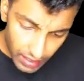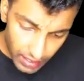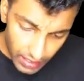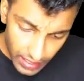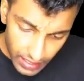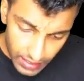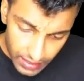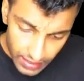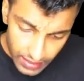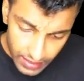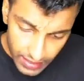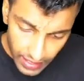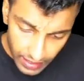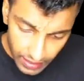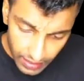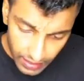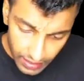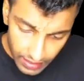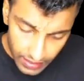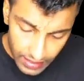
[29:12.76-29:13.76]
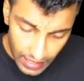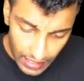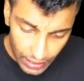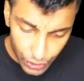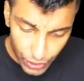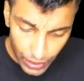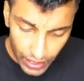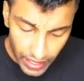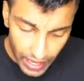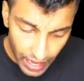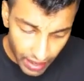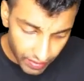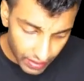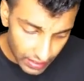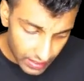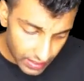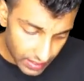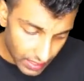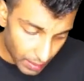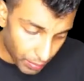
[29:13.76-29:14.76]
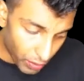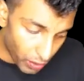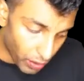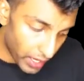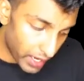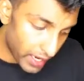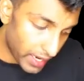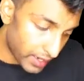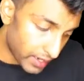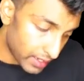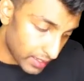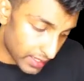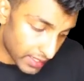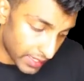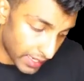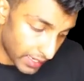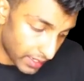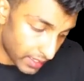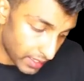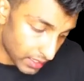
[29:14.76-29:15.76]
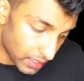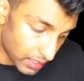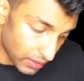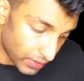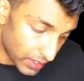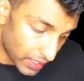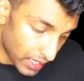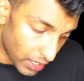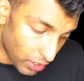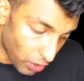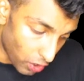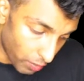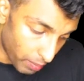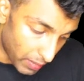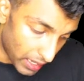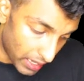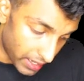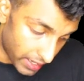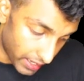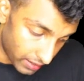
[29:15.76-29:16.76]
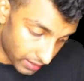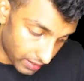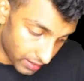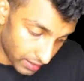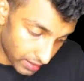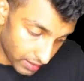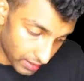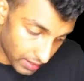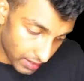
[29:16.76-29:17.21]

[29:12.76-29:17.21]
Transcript: this debt is actually having subordinated status with the normal debt.